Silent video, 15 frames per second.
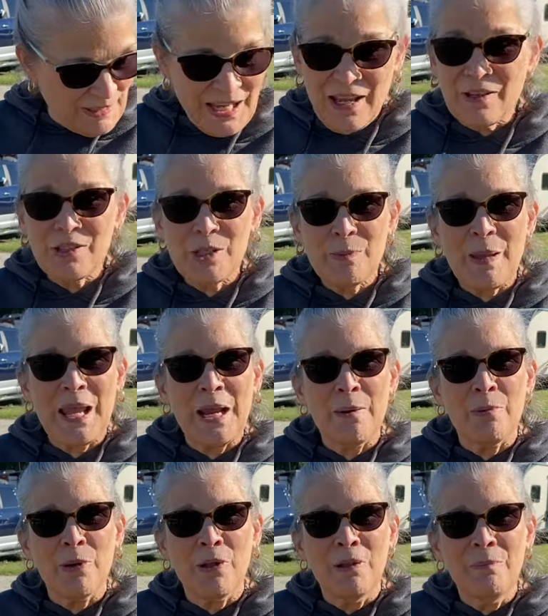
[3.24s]
accounts
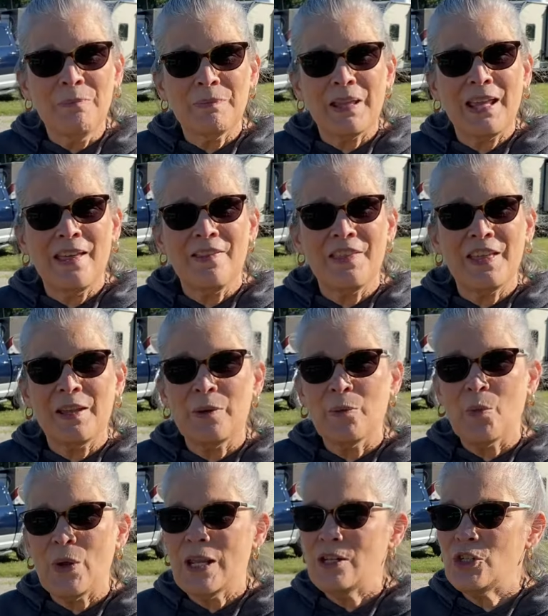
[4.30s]
payable, okay. and
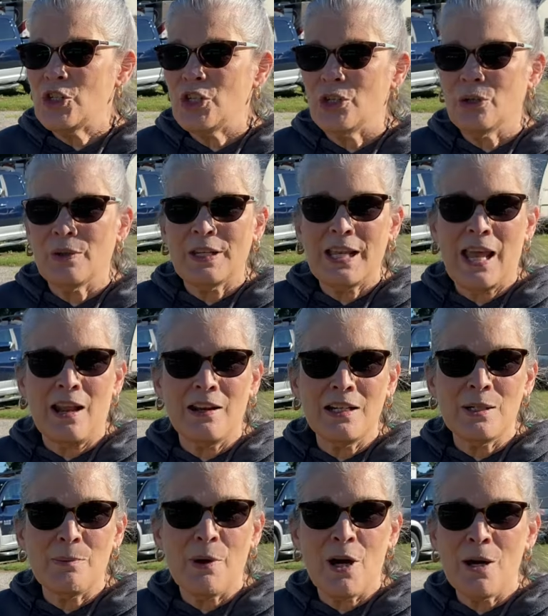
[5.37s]
then went to the
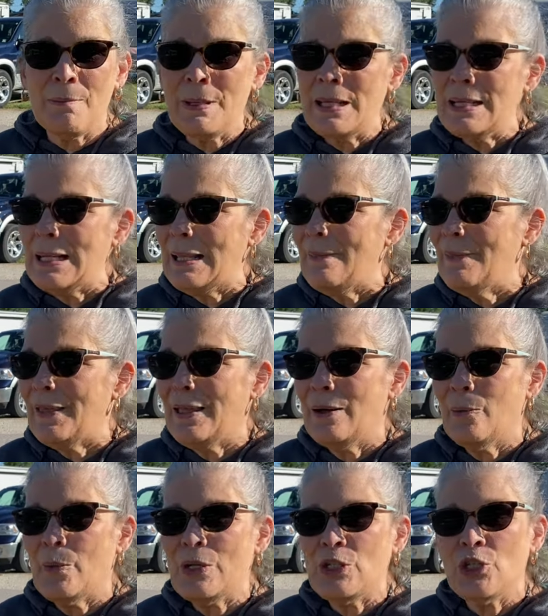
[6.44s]
accounting department, and
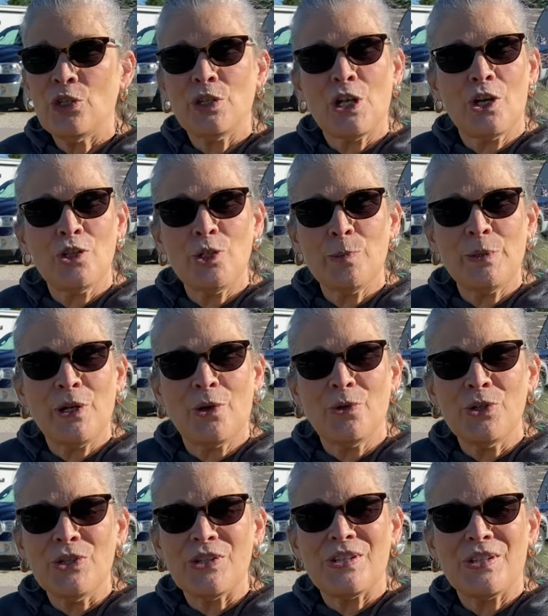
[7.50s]
then went to the Coachmen
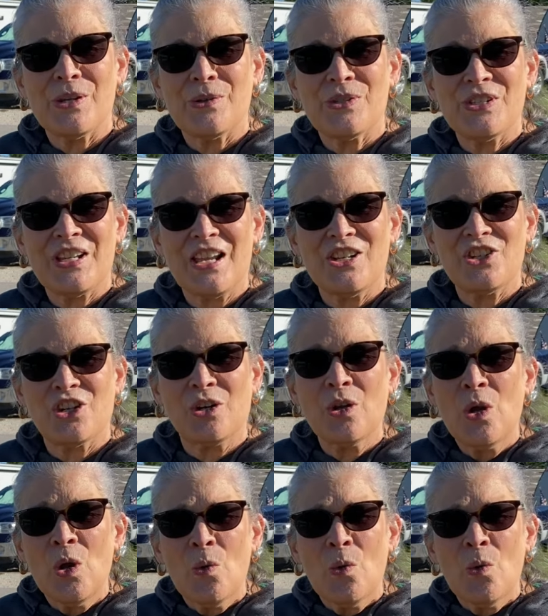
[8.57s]
Owners Association.